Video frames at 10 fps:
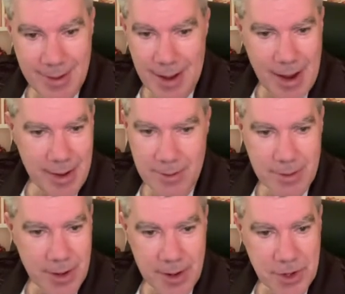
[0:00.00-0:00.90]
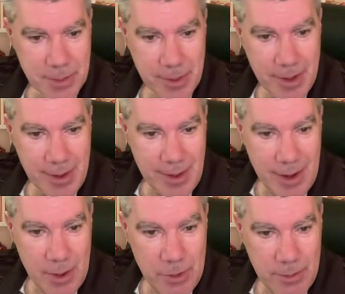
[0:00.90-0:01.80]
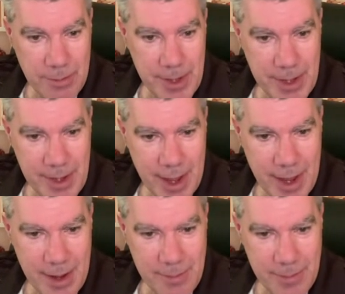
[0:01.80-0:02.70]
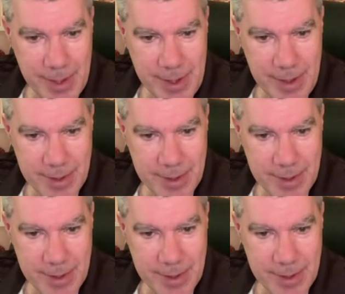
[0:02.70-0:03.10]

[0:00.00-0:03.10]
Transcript: I don't touch them. Will BNB